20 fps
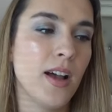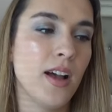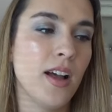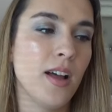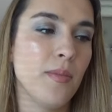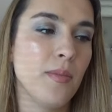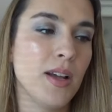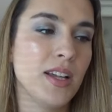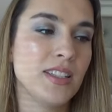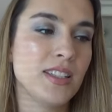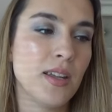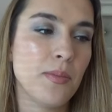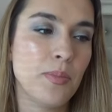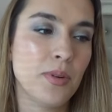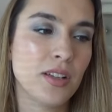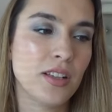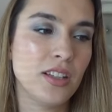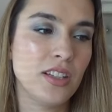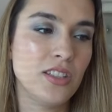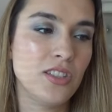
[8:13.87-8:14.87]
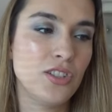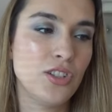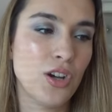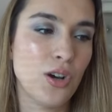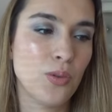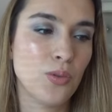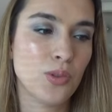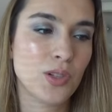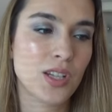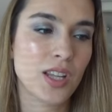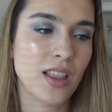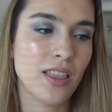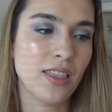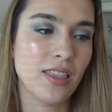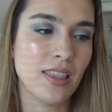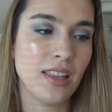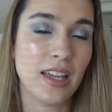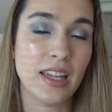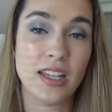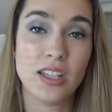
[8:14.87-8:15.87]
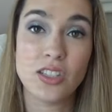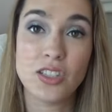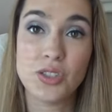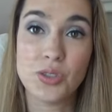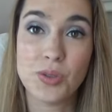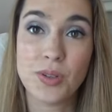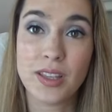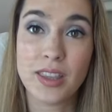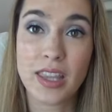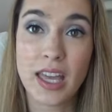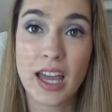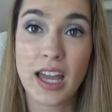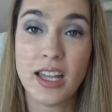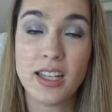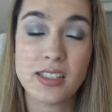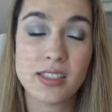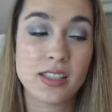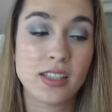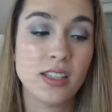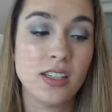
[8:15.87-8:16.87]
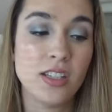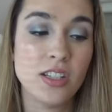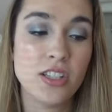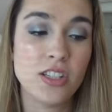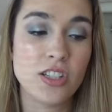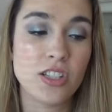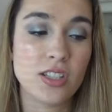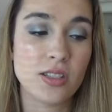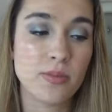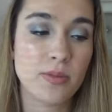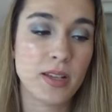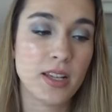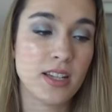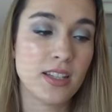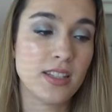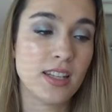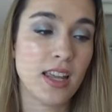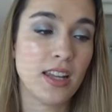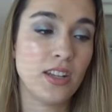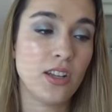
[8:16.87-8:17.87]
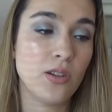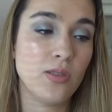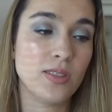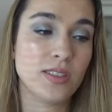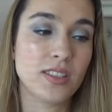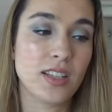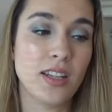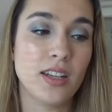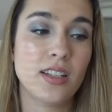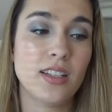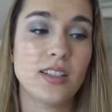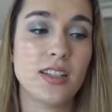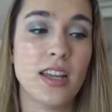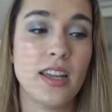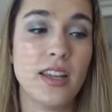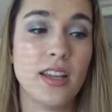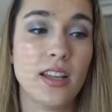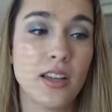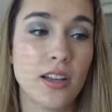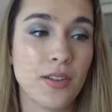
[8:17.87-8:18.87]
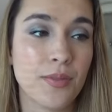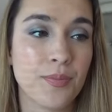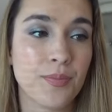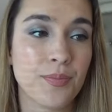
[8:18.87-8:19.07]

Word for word: Um, I typically don't like doing that just because I know it's going to take